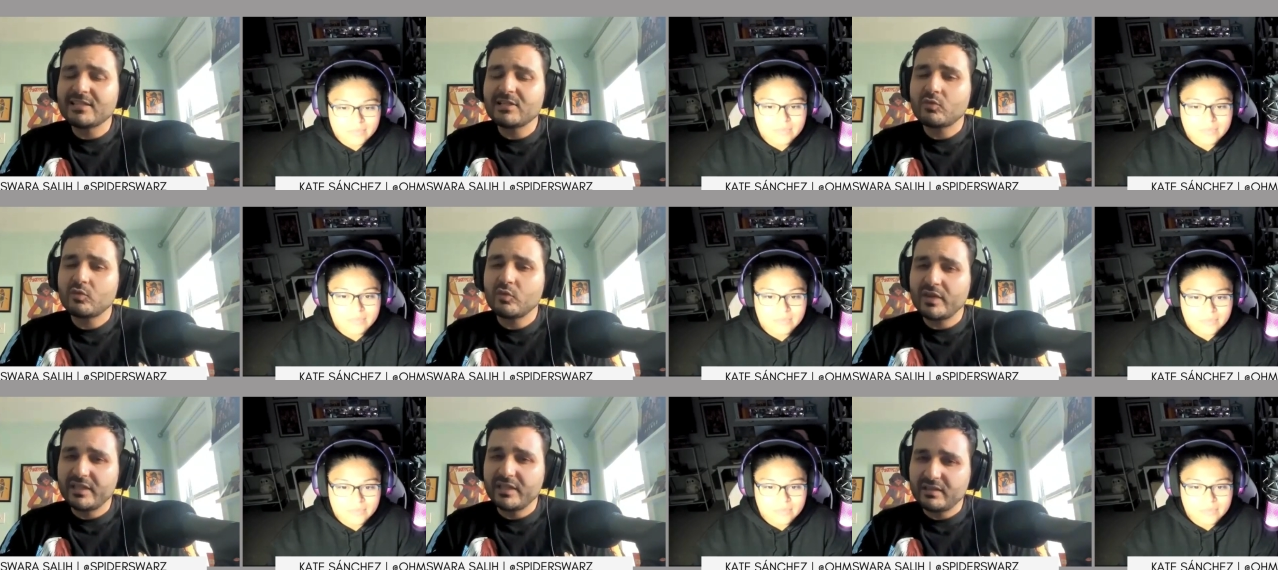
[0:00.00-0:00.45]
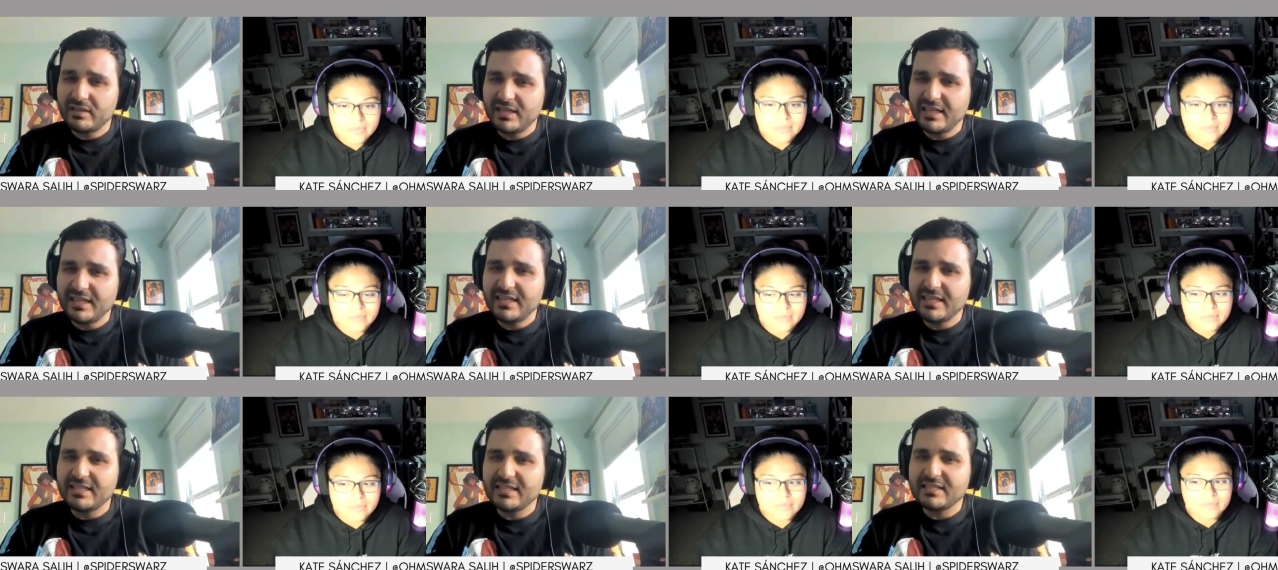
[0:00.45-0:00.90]
Speaker 1: three
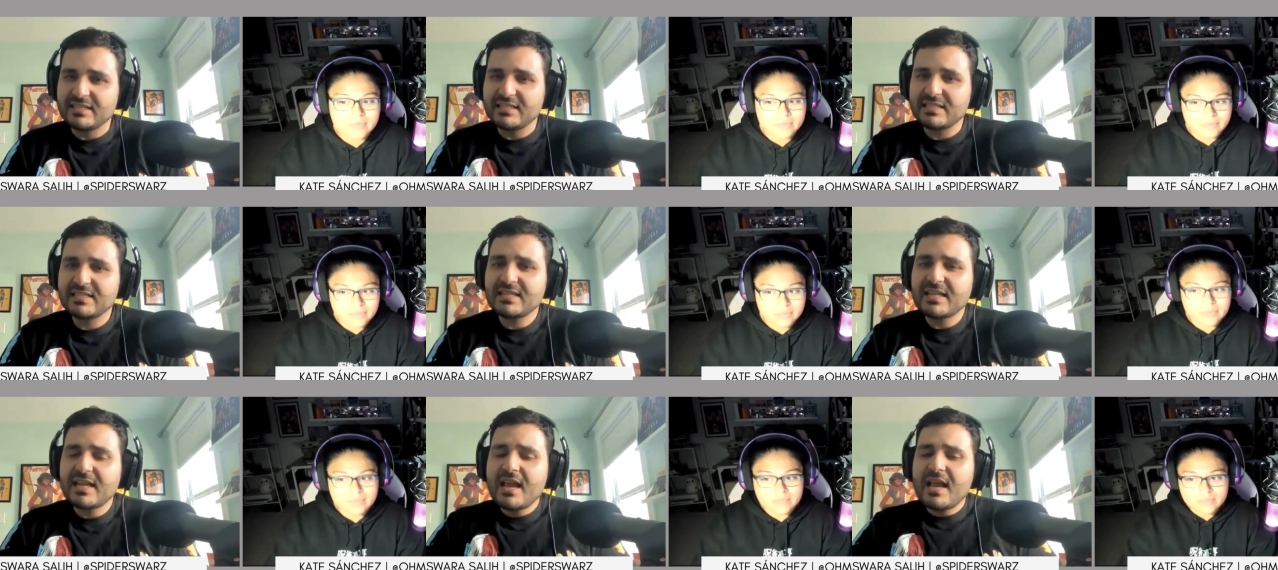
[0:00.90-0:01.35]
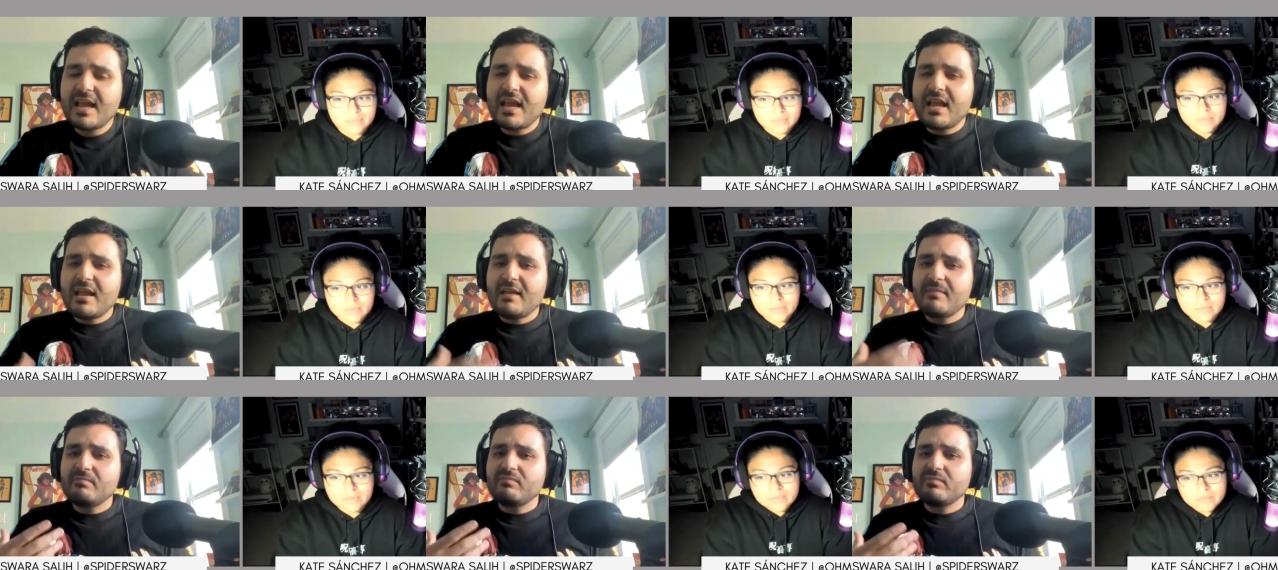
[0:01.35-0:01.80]
leads
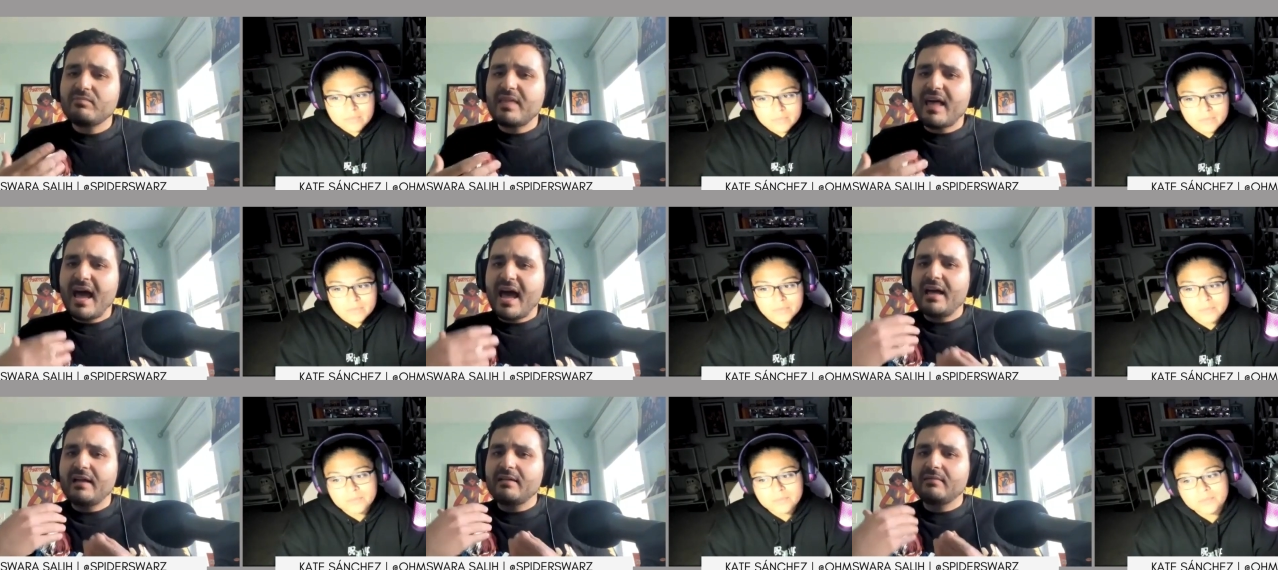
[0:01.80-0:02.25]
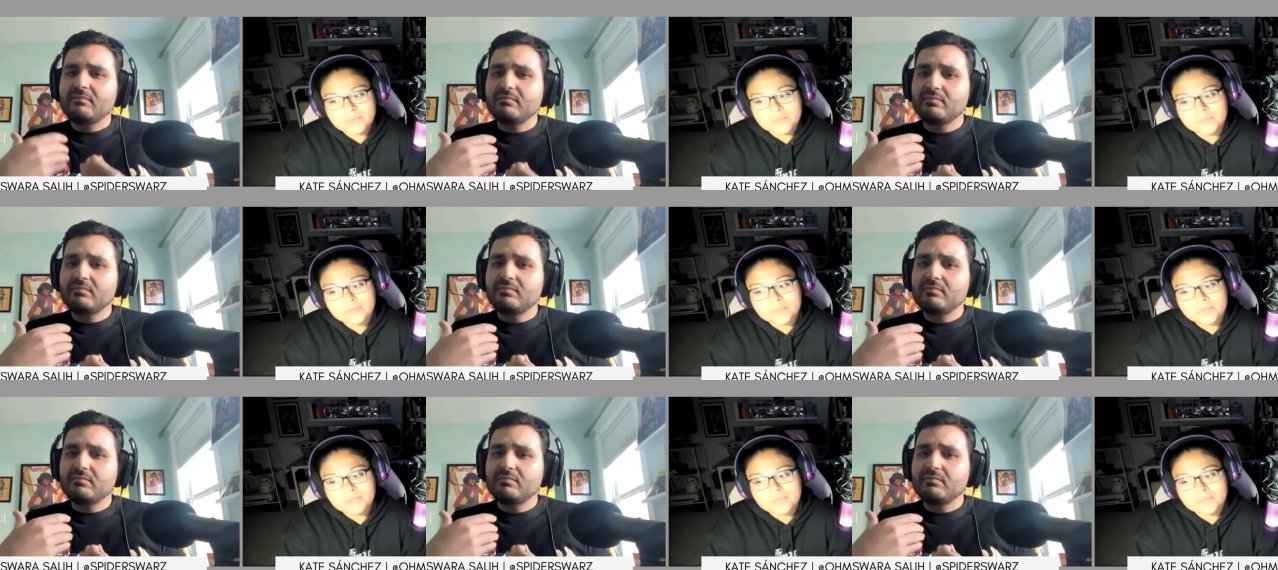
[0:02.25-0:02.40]
that